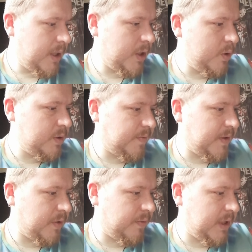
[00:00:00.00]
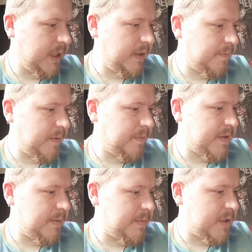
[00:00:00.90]
used for the relief of
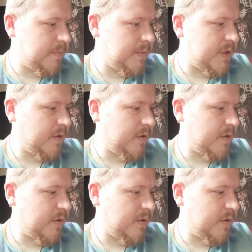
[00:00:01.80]
symptoms